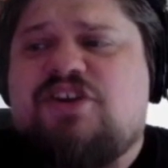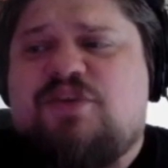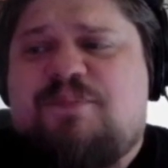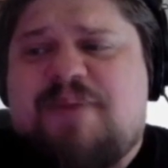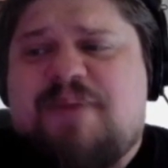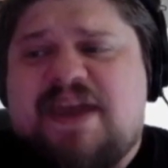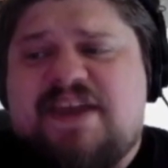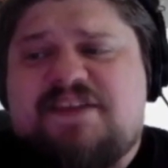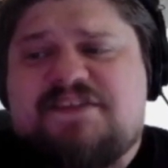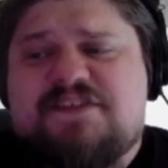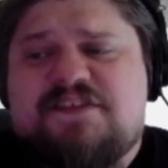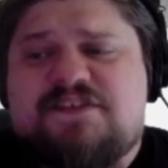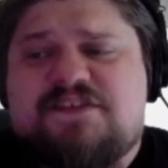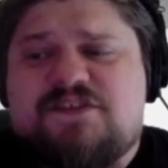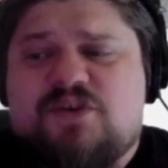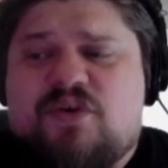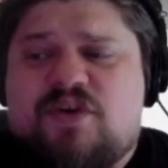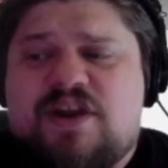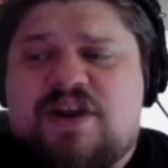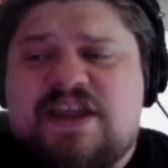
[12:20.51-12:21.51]
pace the
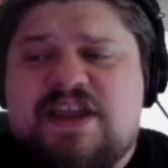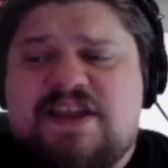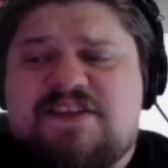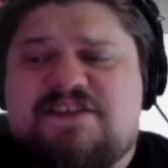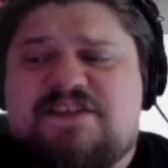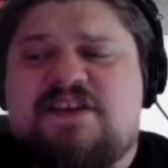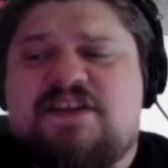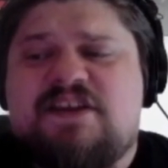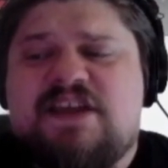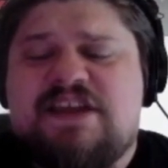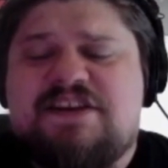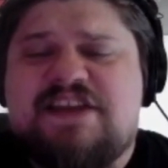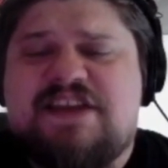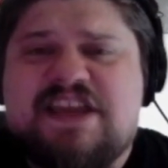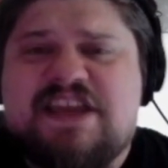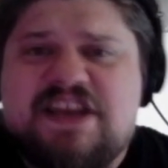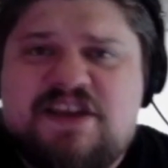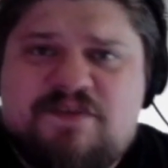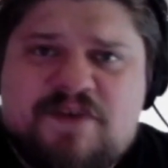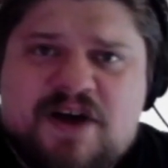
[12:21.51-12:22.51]
story is
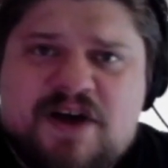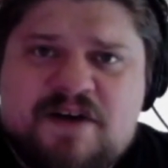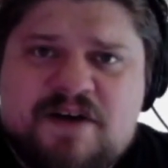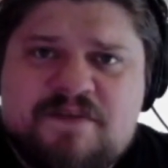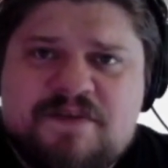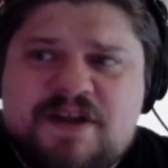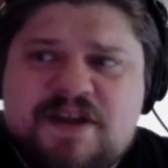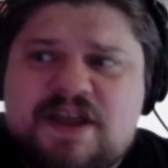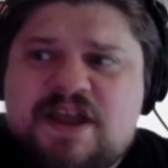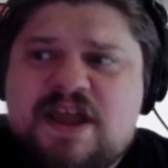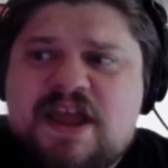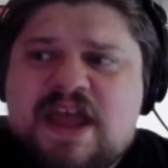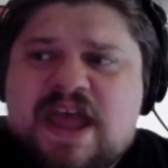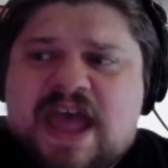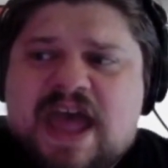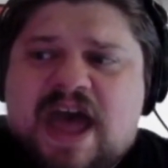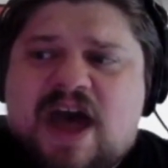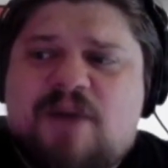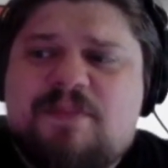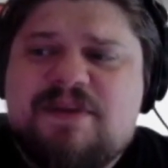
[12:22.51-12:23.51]
indicative of
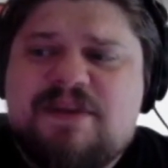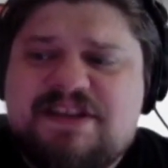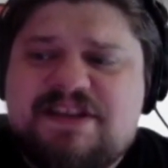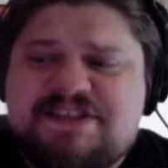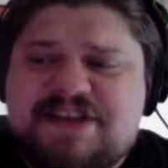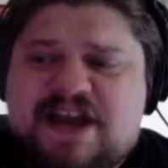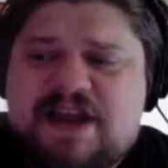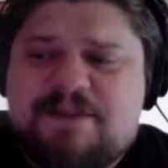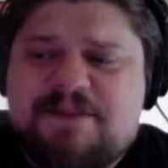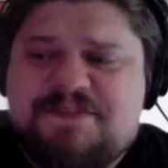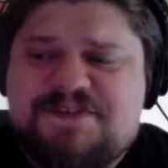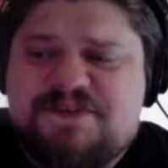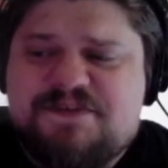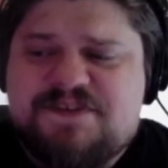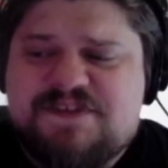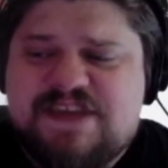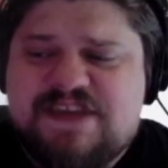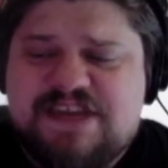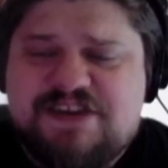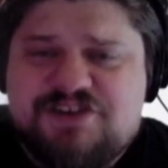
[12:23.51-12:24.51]
how many times you've
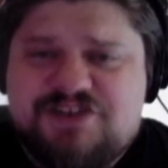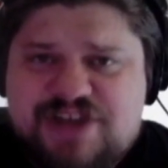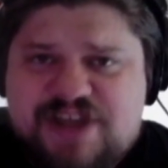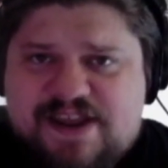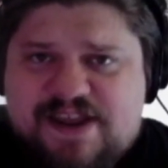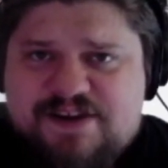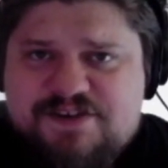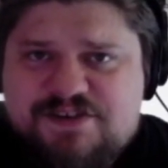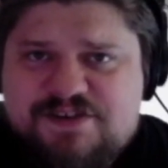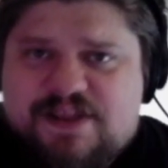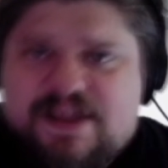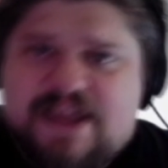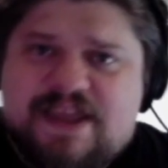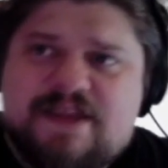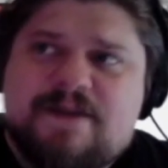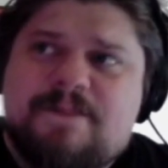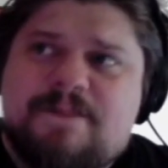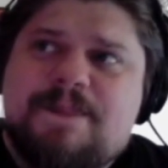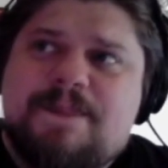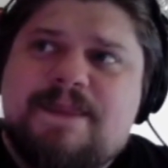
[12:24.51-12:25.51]
seen change,
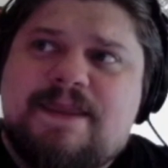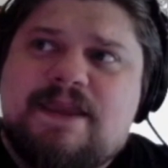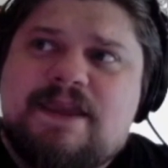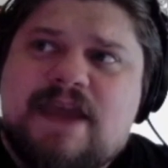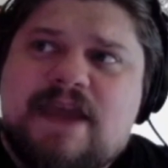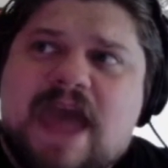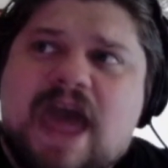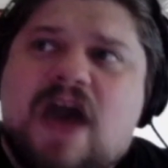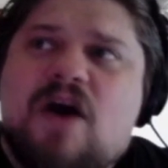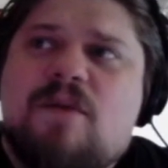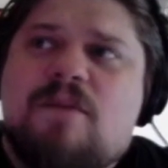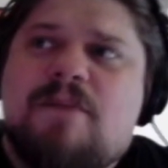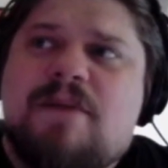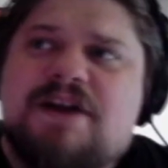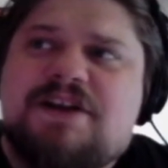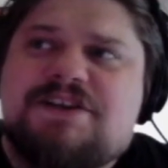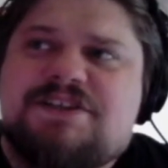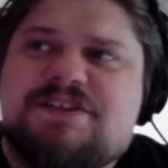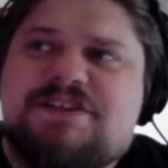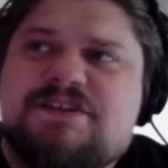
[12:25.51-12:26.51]
like how
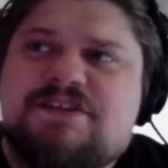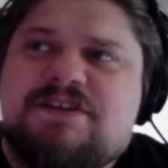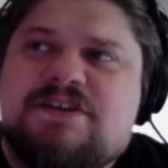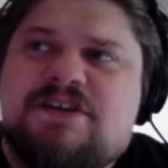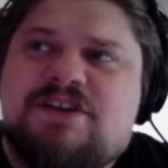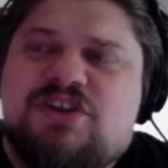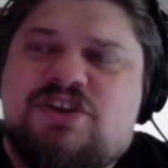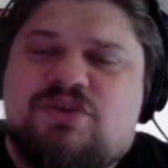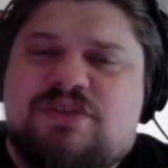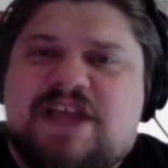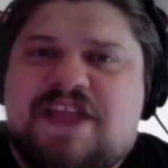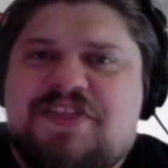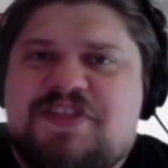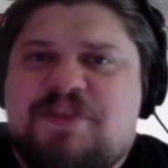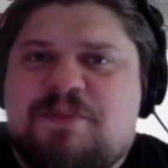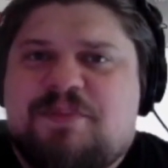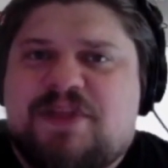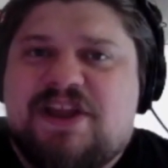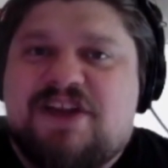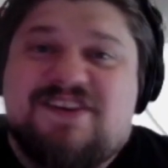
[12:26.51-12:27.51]
much you let
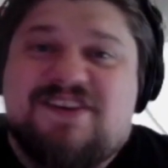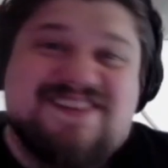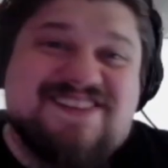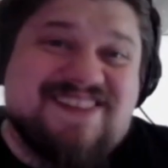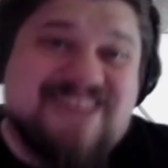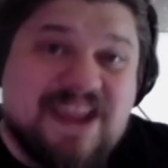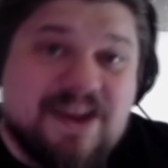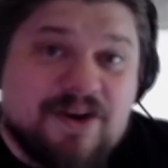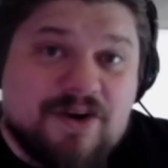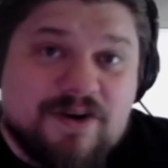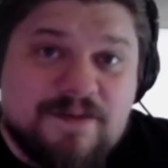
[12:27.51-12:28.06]
the players linger.